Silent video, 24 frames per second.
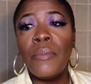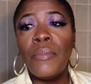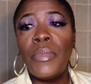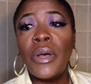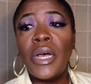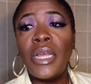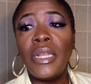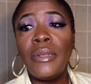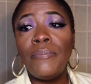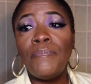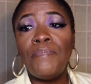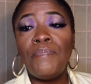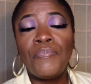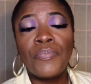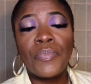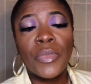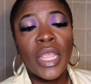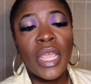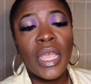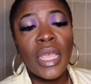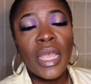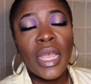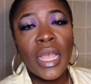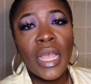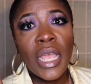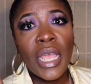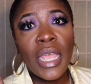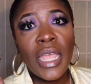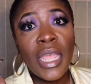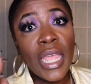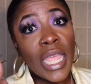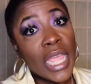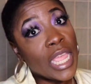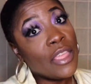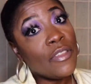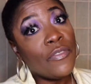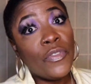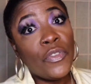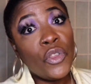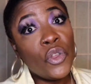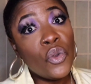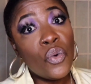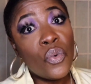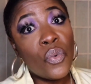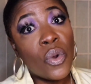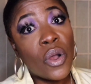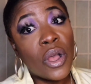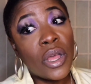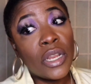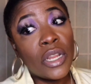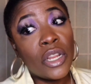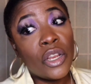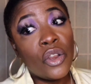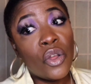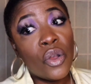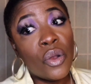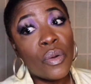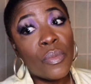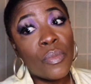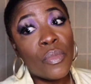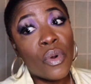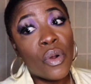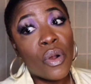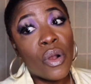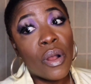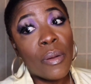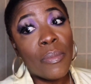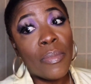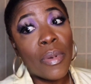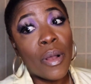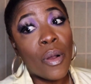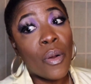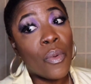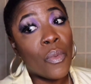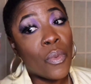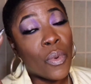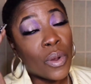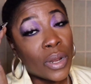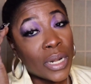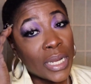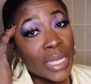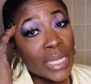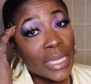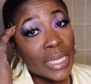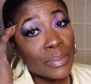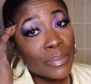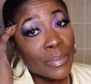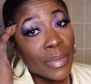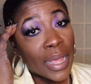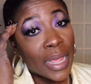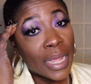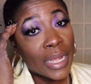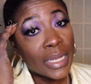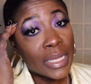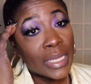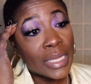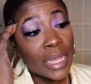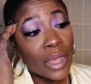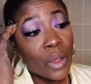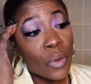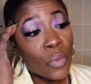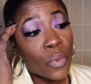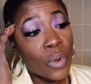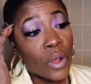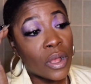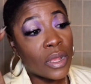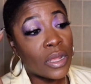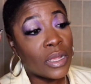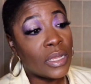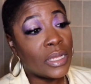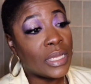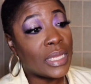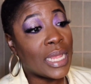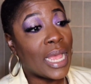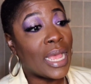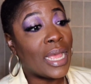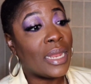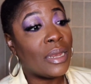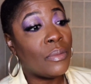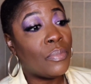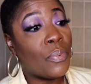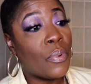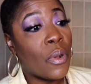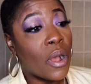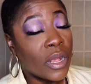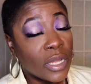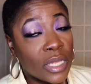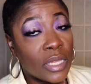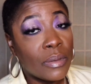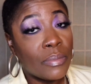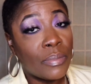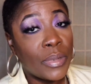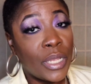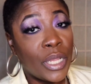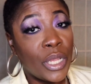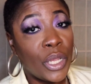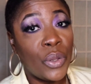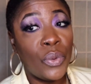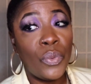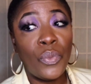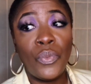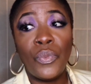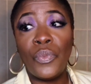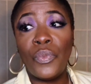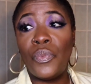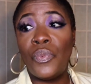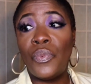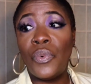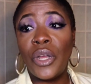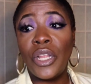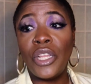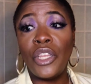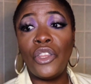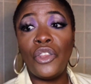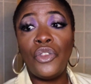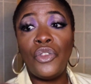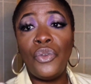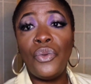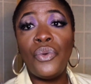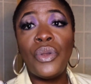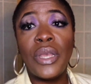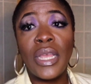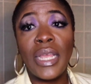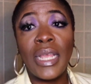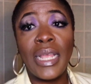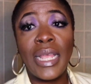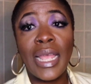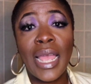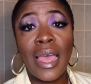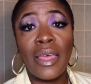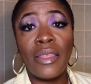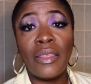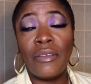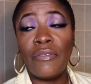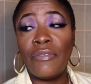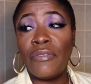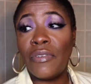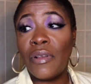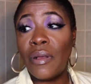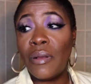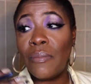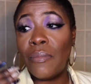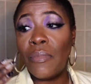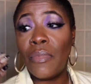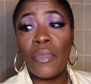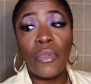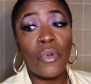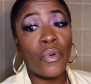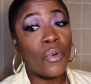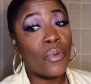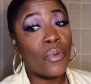But if you want to know more about what his mindset was and possibly what you can gather from